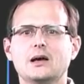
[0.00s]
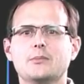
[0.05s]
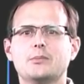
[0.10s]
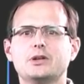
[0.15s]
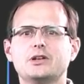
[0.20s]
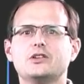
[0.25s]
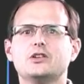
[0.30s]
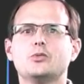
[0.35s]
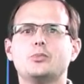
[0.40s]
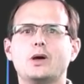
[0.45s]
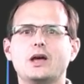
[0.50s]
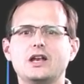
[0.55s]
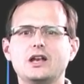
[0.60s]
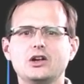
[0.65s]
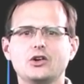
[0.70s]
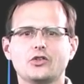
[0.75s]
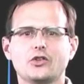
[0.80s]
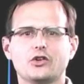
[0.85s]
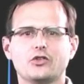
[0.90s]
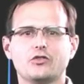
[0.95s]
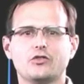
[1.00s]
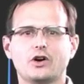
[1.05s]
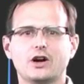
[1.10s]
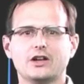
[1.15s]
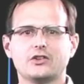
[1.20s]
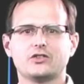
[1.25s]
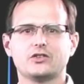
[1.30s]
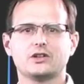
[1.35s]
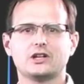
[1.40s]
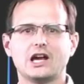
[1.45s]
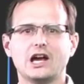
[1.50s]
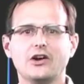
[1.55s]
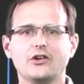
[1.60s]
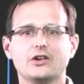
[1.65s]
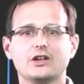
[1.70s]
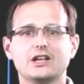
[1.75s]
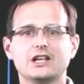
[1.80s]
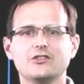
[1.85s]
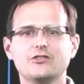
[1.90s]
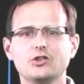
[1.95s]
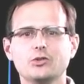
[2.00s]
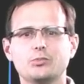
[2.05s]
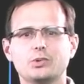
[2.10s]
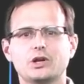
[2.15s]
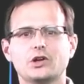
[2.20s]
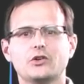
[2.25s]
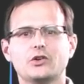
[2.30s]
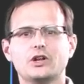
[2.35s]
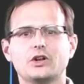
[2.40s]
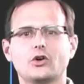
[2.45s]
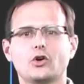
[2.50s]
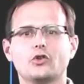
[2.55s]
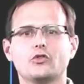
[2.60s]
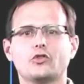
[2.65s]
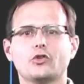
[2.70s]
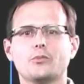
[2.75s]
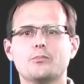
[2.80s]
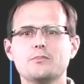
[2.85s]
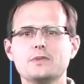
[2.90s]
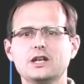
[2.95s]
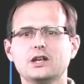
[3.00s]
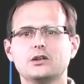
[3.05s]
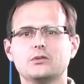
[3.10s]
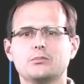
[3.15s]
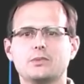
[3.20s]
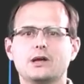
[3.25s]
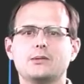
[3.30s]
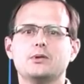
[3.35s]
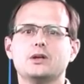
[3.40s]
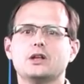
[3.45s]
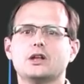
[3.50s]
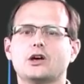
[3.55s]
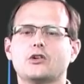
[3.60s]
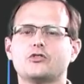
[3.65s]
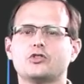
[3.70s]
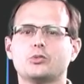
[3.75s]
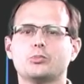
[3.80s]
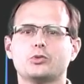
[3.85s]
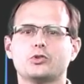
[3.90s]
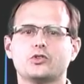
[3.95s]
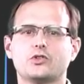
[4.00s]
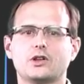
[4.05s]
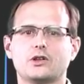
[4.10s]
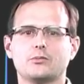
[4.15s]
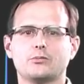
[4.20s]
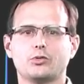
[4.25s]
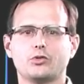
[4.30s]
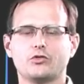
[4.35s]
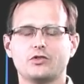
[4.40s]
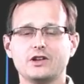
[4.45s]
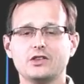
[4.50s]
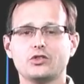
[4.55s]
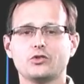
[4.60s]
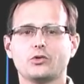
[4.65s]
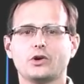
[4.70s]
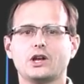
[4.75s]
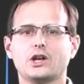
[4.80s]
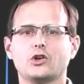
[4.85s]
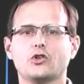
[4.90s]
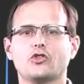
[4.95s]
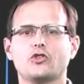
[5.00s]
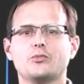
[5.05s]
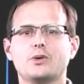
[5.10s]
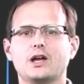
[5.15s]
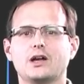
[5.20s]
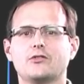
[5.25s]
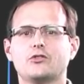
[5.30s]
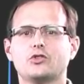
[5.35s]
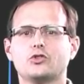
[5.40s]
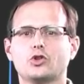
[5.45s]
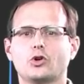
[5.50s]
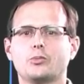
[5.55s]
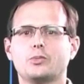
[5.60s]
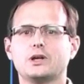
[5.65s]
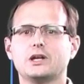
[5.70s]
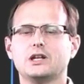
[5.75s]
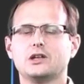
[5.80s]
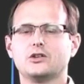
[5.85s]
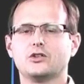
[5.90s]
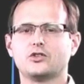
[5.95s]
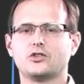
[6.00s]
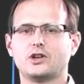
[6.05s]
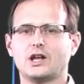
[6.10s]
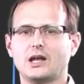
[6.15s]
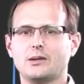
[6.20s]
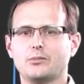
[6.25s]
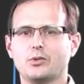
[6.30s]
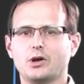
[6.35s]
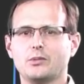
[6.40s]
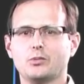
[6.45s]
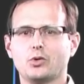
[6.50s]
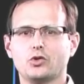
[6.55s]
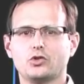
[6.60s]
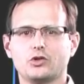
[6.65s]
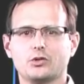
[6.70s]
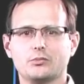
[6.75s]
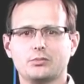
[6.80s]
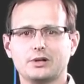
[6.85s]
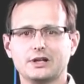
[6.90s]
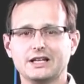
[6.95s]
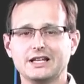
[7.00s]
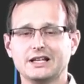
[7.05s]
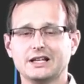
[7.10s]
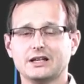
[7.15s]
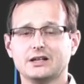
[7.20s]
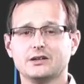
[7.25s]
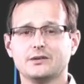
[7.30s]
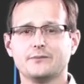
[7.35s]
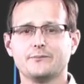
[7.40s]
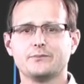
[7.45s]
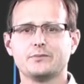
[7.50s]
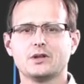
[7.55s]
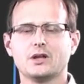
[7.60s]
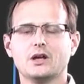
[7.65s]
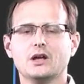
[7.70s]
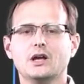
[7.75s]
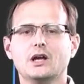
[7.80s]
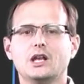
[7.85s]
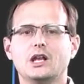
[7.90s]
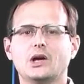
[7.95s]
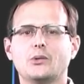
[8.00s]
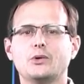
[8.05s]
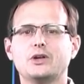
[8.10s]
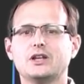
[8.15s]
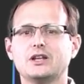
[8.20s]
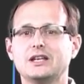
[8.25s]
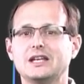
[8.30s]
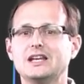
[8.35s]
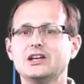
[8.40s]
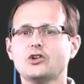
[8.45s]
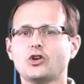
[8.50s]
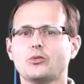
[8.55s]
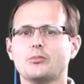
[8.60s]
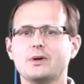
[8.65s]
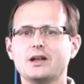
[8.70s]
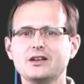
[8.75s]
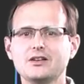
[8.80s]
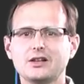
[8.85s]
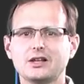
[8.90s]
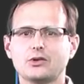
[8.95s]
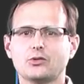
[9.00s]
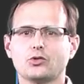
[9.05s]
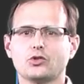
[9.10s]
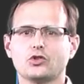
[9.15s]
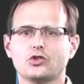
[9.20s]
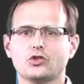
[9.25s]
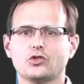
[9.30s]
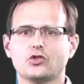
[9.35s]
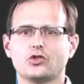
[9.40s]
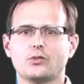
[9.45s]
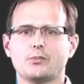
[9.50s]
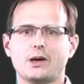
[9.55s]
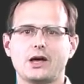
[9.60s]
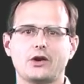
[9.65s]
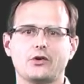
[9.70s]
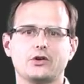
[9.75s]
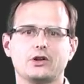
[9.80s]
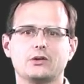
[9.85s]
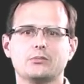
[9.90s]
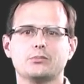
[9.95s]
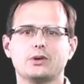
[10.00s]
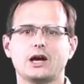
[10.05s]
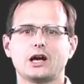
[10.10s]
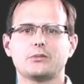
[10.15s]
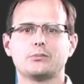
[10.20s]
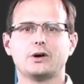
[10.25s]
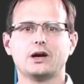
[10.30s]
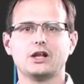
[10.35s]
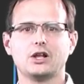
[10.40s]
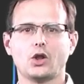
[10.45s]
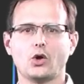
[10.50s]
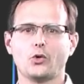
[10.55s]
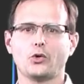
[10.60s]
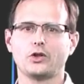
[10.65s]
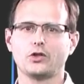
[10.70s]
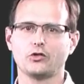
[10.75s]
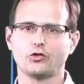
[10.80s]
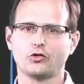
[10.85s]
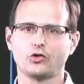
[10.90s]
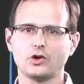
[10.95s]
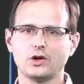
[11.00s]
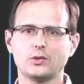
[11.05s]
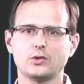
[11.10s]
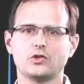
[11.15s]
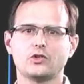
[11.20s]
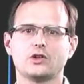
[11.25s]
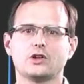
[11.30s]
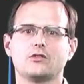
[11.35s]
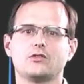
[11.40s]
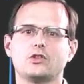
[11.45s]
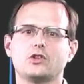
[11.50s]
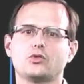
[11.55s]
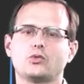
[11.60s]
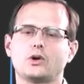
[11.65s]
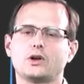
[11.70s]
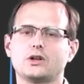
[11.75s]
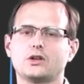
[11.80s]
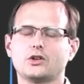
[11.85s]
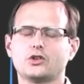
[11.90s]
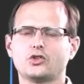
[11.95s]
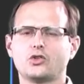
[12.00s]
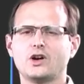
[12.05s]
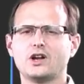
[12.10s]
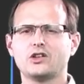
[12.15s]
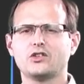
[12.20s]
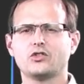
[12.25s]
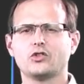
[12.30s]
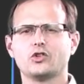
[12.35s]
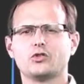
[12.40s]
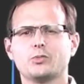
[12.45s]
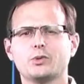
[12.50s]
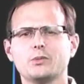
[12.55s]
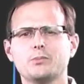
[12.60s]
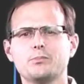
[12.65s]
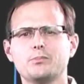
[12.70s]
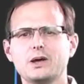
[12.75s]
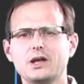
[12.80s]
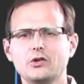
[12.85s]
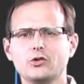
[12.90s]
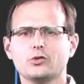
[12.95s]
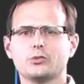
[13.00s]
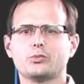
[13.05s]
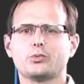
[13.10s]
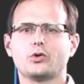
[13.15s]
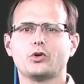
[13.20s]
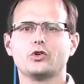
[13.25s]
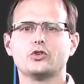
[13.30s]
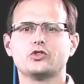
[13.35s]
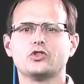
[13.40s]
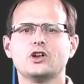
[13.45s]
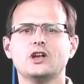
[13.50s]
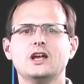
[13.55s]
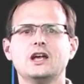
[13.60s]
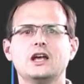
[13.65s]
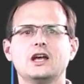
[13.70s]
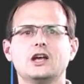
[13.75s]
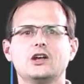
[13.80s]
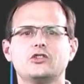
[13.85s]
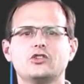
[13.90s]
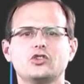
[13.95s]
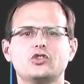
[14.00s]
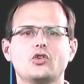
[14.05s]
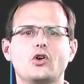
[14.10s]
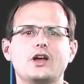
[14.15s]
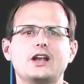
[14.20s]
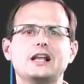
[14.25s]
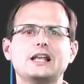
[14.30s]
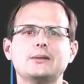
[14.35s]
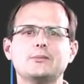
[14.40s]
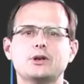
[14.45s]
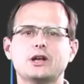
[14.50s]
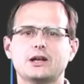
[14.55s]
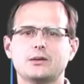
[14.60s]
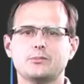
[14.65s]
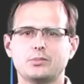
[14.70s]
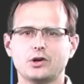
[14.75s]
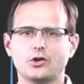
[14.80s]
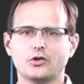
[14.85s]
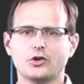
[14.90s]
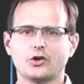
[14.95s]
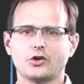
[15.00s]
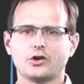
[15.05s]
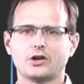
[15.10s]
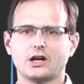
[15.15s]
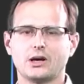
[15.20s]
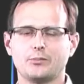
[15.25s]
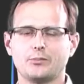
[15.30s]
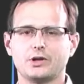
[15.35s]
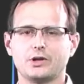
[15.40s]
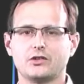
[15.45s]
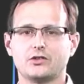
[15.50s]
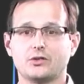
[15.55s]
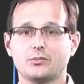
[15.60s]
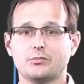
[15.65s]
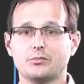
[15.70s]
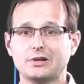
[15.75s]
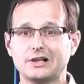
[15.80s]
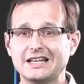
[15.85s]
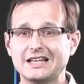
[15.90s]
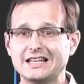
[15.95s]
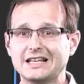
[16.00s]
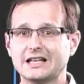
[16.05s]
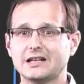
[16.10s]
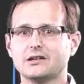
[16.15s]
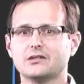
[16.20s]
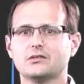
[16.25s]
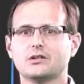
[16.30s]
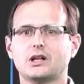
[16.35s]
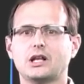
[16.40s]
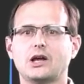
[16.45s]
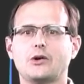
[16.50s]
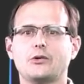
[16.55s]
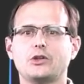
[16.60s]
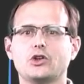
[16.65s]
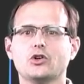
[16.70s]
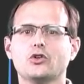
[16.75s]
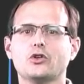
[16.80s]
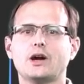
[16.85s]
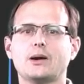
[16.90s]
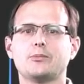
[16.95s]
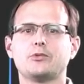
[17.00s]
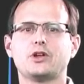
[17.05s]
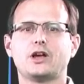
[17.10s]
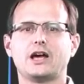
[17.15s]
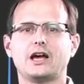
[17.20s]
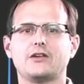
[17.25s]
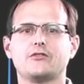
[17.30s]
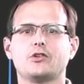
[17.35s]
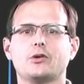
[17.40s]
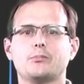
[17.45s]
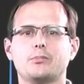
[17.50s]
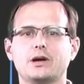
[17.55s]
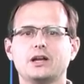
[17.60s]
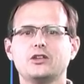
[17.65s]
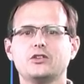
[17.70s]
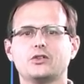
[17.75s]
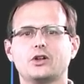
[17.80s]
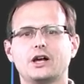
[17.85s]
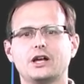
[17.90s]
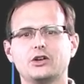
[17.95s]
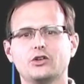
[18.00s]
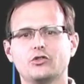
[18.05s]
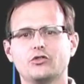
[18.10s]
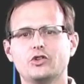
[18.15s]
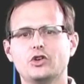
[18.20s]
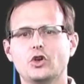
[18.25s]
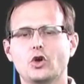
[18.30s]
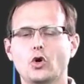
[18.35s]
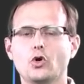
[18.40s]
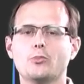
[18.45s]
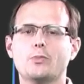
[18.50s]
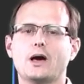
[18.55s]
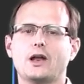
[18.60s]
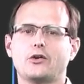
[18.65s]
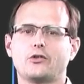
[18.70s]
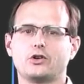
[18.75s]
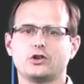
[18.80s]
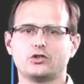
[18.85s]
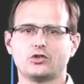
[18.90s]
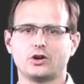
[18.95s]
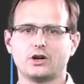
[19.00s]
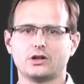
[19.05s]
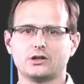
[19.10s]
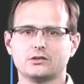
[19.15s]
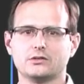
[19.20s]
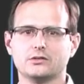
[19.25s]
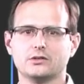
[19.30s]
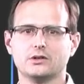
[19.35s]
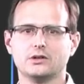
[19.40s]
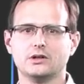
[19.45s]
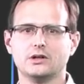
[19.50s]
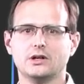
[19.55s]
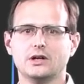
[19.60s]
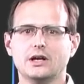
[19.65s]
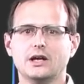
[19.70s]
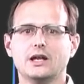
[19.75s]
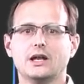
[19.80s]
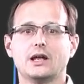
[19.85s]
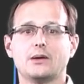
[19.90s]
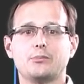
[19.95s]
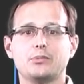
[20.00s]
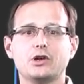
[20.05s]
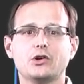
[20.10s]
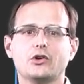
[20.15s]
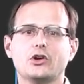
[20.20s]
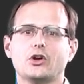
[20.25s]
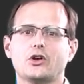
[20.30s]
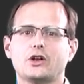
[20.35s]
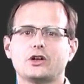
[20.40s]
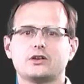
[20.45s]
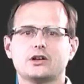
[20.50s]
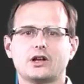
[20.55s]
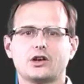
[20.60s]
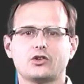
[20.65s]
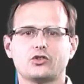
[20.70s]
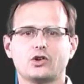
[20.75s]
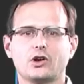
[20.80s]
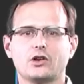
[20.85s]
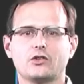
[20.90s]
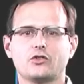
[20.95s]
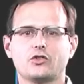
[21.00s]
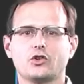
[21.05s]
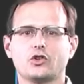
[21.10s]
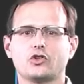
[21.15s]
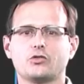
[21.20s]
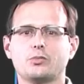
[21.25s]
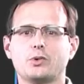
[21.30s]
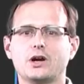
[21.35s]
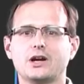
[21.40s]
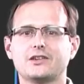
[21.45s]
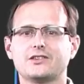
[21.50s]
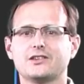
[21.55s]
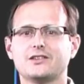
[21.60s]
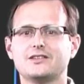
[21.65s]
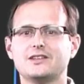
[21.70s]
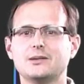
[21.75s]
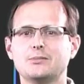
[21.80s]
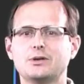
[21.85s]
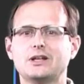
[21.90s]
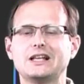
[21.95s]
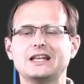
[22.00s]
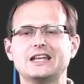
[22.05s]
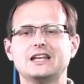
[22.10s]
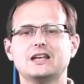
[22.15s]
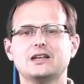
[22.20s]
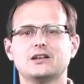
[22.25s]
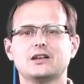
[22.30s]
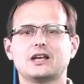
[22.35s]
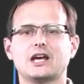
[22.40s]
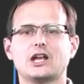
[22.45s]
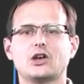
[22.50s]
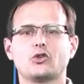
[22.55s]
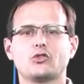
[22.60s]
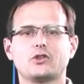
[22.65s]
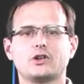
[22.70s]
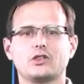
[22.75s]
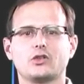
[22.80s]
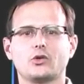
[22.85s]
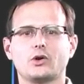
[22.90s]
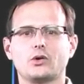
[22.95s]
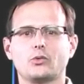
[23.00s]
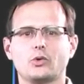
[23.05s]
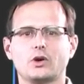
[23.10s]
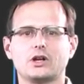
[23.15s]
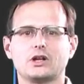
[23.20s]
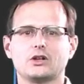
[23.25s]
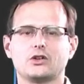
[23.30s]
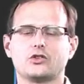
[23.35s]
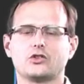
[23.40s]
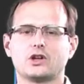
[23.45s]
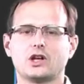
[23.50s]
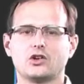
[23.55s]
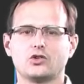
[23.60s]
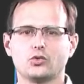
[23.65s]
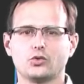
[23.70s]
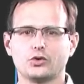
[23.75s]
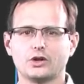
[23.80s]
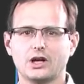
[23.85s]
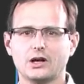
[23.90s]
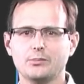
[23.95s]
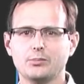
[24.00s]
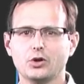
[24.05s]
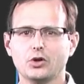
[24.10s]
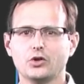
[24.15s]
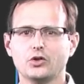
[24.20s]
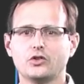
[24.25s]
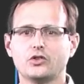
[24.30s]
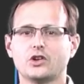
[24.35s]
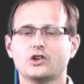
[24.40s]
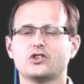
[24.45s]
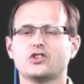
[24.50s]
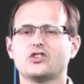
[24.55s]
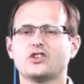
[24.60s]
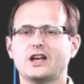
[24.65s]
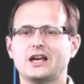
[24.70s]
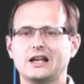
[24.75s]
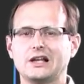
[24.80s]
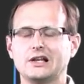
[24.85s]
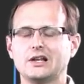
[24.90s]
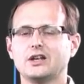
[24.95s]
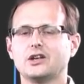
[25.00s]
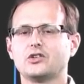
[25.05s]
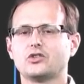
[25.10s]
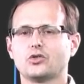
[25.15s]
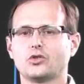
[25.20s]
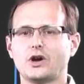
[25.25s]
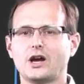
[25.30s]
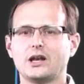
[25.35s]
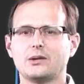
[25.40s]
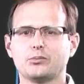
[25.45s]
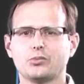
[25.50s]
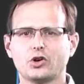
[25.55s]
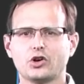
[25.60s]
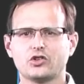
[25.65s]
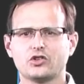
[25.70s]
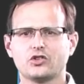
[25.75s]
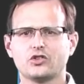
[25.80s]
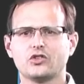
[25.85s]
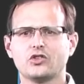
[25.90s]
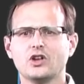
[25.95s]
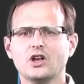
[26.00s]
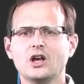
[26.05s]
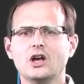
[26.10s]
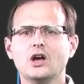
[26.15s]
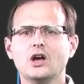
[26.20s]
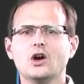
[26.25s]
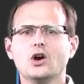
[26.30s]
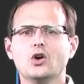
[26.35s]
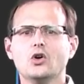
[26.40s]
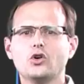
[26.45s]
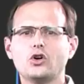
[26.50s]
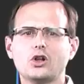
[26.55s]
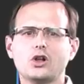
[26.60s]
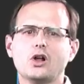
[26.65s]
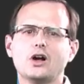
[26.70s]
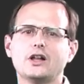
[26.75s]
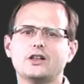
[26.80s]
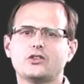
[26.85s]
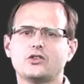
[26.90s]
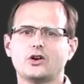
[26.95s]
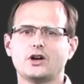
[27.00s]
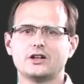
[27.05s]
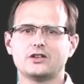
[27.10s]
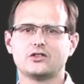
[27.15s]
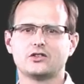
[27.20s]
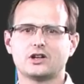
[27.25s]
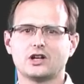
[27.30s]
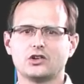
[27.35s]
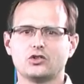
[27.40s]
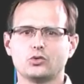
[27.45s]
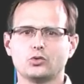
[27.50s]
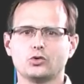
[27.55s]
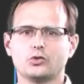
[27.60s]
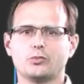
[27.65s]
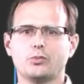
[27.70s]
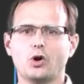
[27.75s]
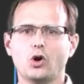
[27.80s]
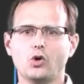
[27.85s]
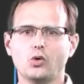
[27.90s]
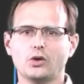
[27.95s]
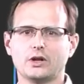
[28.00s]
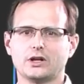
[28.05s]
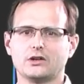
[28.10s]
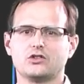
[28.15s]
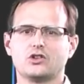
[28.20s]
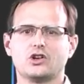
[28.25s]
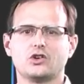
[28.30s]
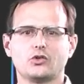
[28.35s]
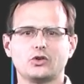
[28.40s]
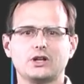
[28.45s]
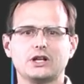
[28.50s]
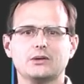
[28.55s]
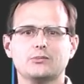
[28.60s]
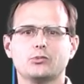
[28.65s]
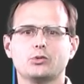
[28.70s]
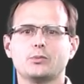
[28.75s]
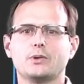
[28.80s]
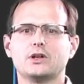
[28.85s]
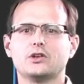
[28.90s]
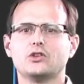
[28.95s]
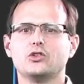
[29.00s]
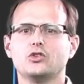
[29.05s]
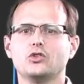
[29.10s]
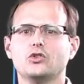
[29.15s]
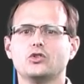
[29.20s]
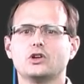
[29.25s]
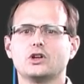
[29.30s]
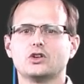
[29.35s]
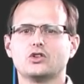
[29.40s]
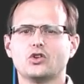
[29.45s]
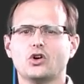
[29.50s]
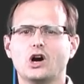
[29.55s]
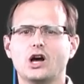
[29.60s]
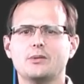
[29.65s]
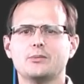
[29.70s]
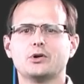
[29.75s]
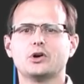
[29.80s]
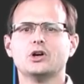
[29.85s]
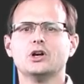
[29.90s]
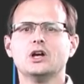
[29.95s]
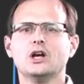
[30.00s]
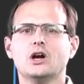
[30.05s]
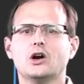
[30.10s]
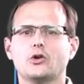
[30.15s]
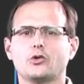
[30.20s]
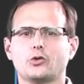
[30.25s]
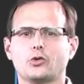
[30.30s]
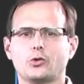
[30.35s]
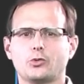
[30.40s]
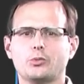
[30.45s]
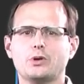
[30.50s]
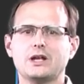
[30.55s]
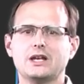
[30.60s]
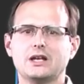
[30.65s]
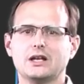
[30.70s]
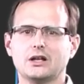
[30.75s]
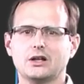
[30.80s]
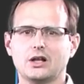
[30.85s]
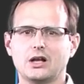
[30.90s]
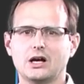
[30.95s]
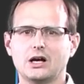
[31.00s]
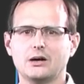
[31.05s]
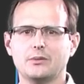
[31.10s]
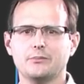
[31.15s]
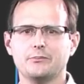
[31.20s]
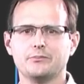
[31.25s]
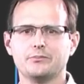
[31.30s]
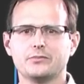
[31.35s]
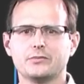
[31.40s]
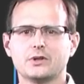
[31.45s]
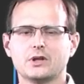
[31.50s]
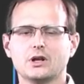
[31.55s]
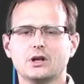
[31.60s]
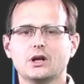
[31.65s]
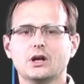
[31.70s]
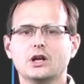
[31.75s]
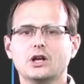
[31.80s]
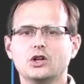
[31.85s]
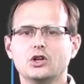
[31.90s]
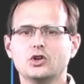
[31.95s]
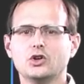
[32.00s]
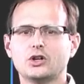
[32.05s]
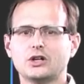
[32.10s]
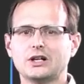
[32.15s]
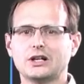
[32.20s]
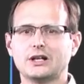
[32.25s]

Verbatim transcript: But depending on the device and carrier, even a period over a minute may be enough to present, prevent the radio from ever dropping into standby mode completely. Now we can incrementally reduce the battery impact by lowering the frequency of these regular transfers, but a better approach is to try and eliminate periodic updates completely, allowing your app to have a baseline of no battery drain. Now periodic data transfer spikes are typically an indicator of either a regular scheduled upload, such as analytics or ad impressions, or client-side scheduled polling, generally implemented using a timer or a repeating alarm. You can